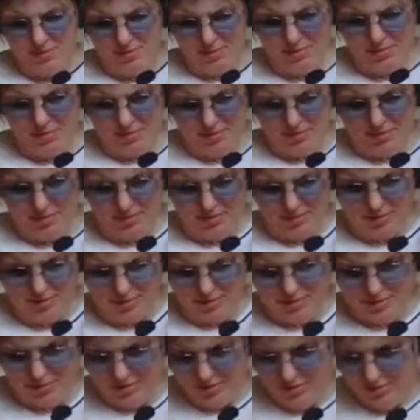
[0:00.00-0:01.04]
the blooming thing properly.
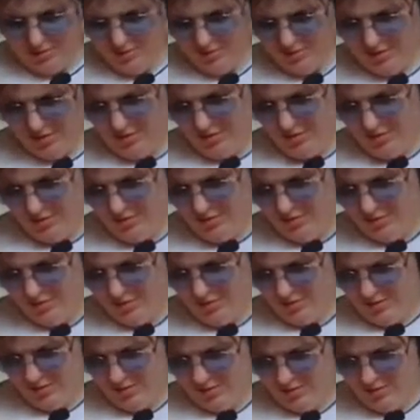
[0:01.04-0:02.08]
Right.
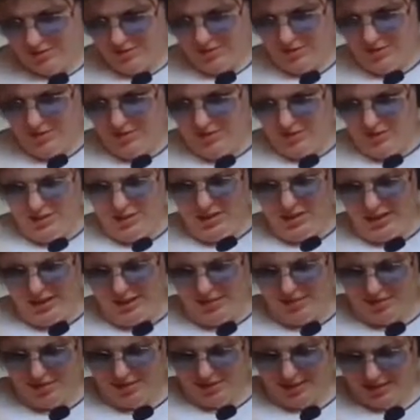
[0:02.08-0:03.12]
To
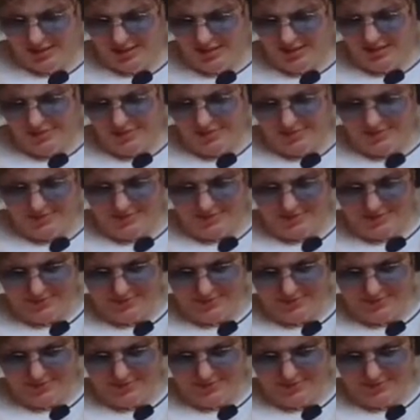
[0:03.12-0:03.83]
that in a second.